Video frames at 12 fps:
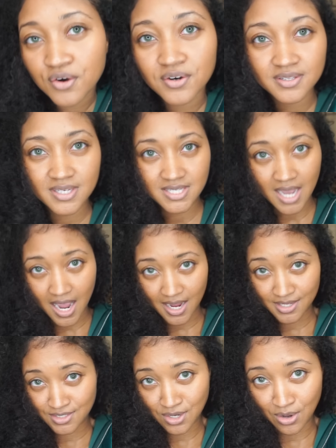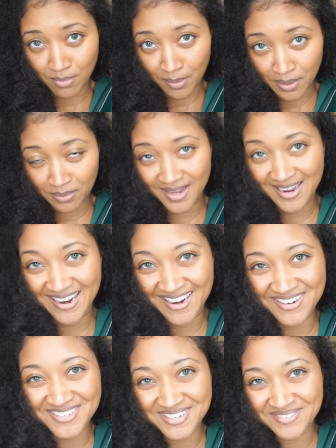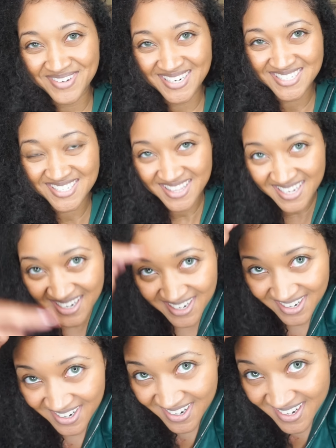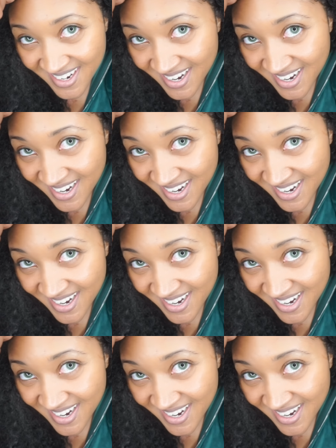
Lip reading: or at least I can tell my baby hairs are much thicker